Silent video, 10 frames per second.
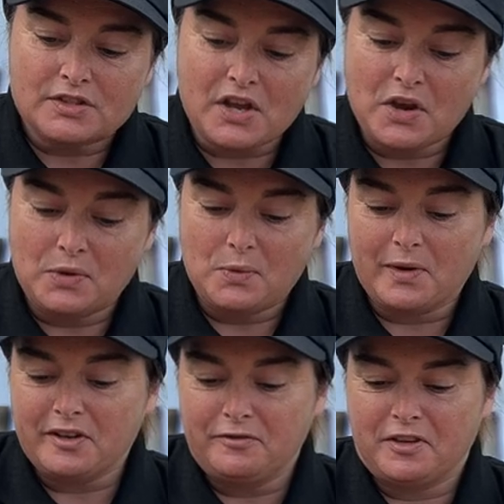So,
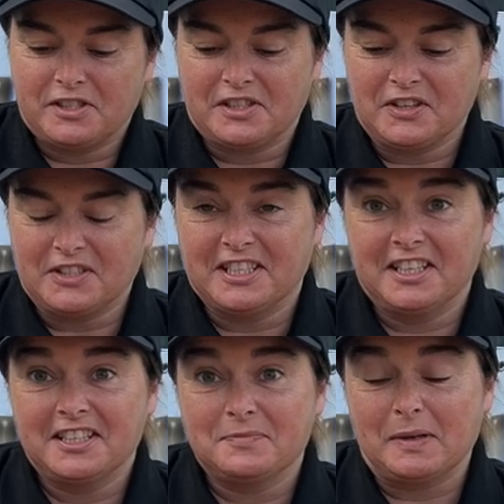when I first
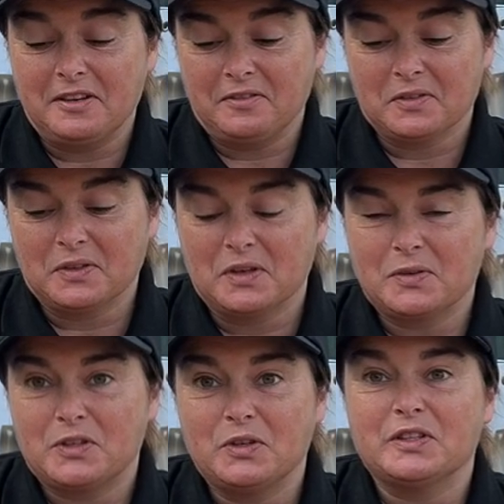started, believe it or not, I
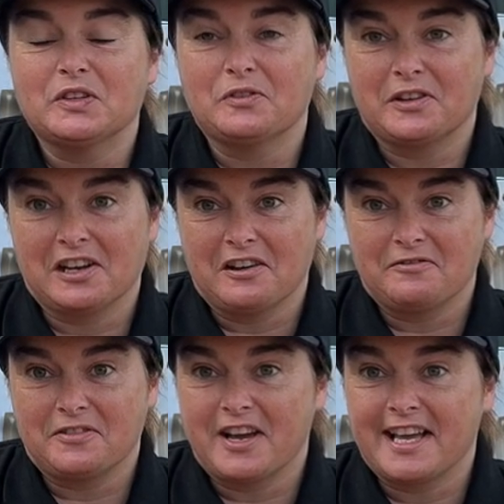was shooting off a
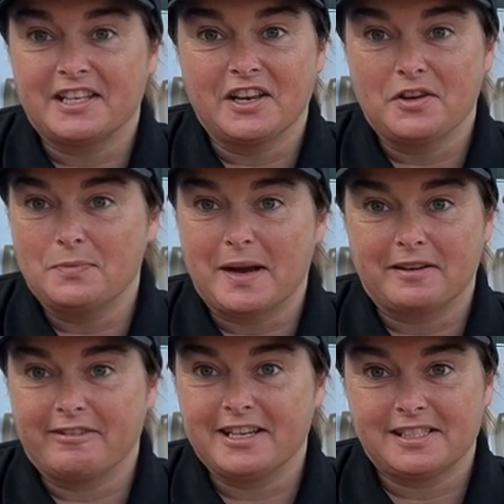glove. I had no
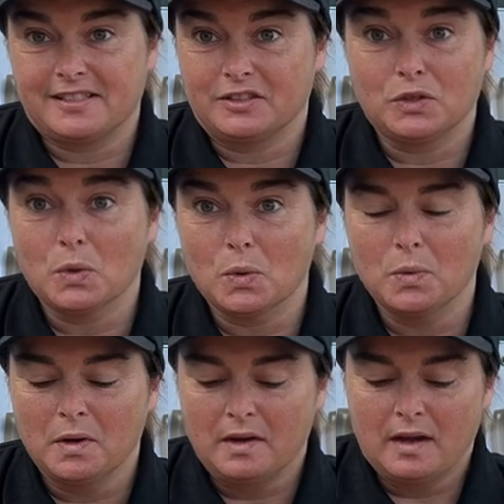backrest at
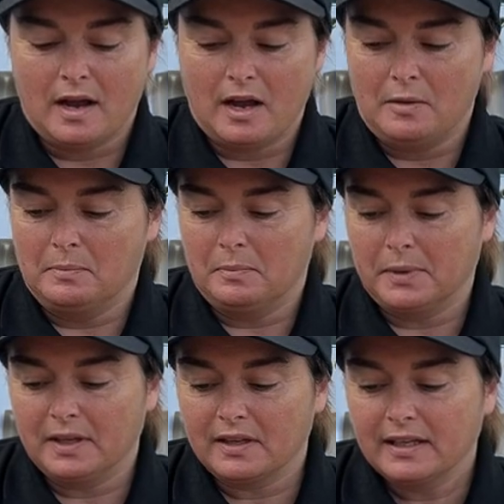all. Um,
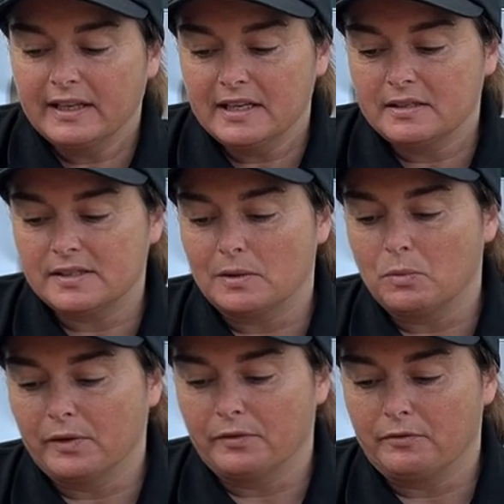but luckily,
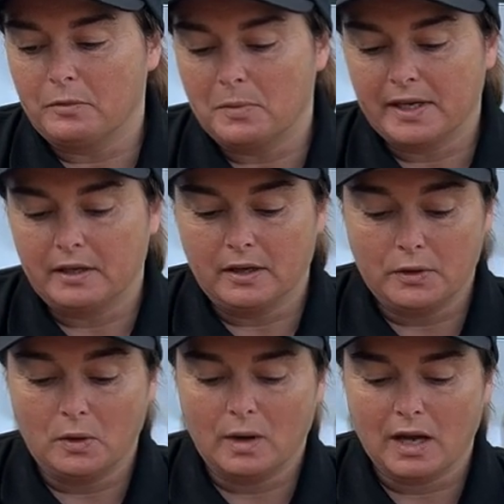someone from my
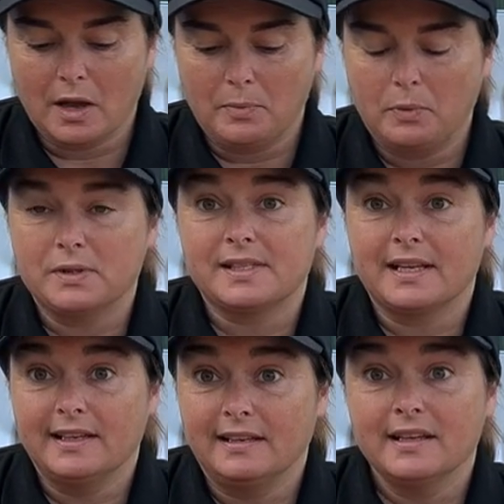local club was
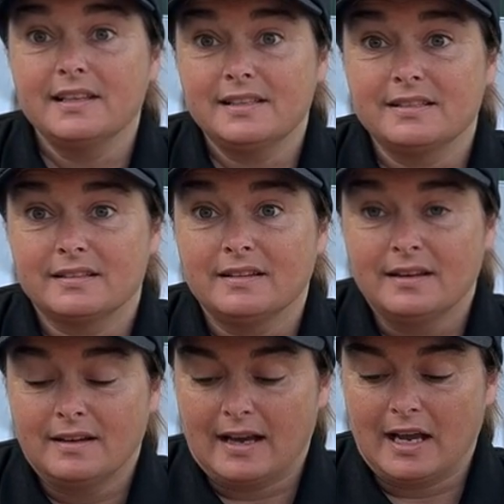selling this
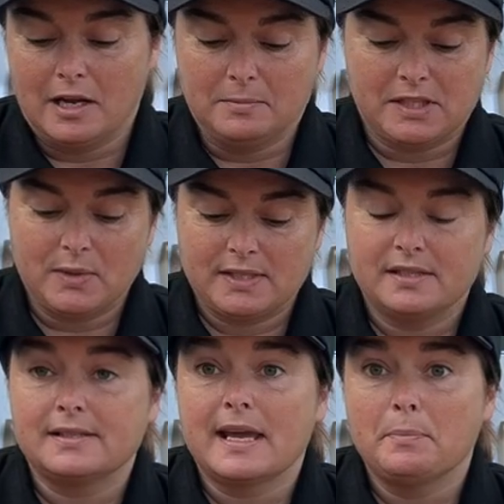um, so it's a
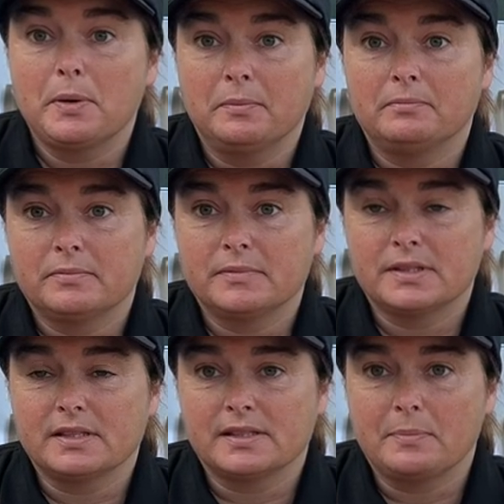Seb,
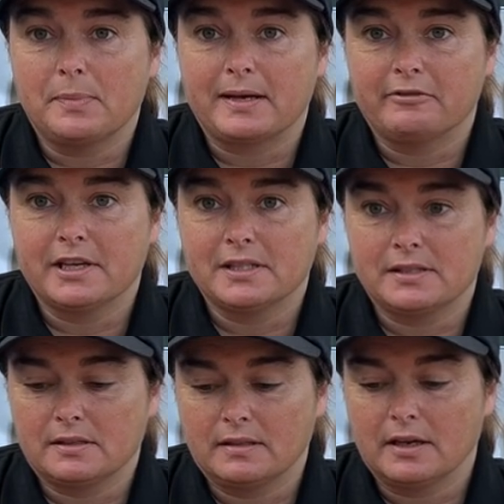it's a Seb
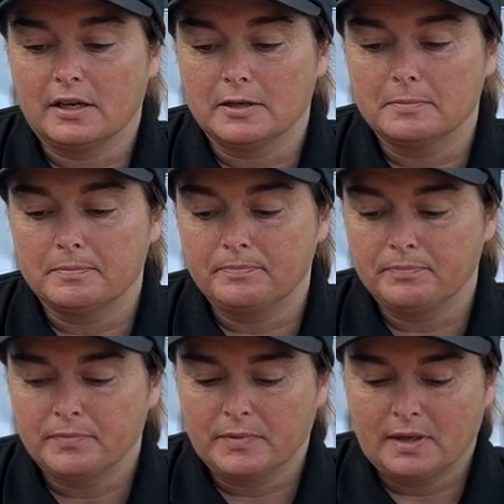backrest. Um,
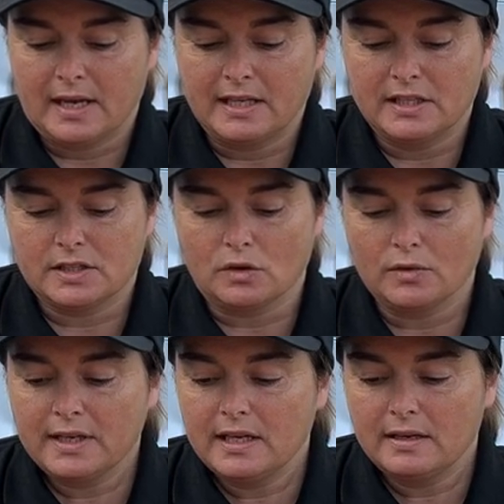and it's
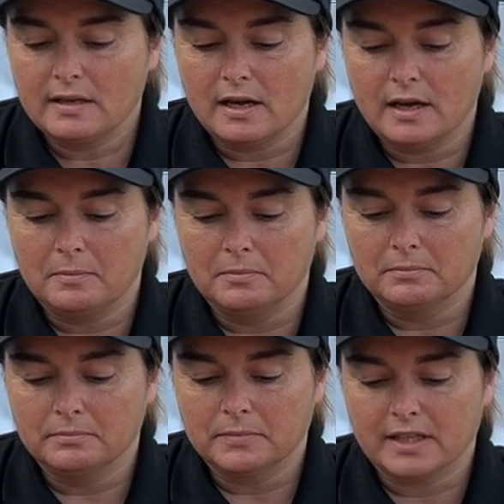got the,
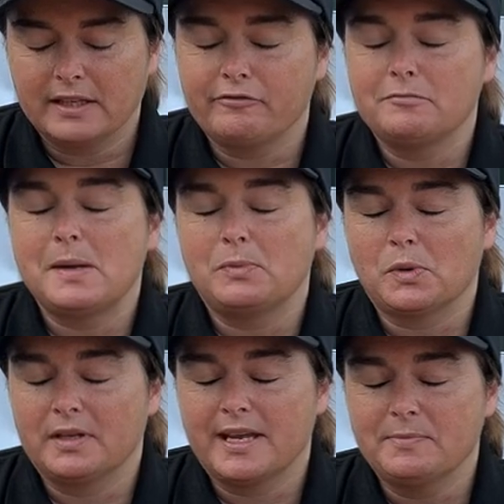um, I can never remember
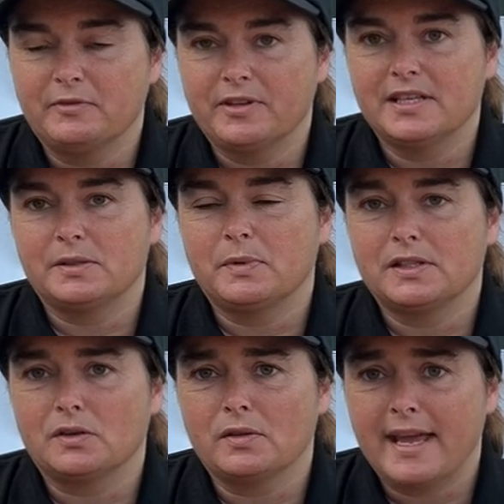what the name of it is, but
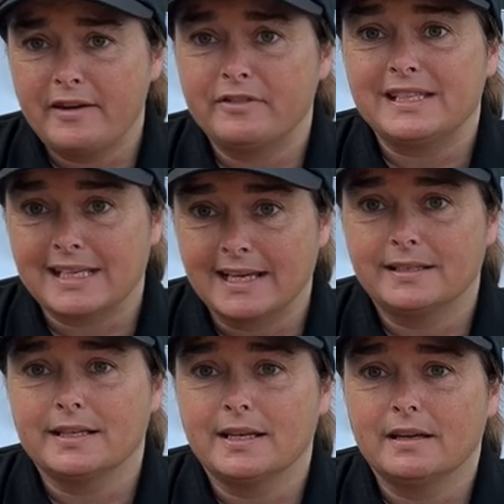it's got the heavy
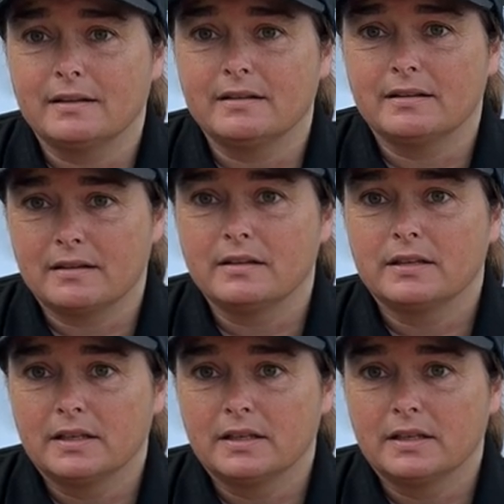sand in it. Right.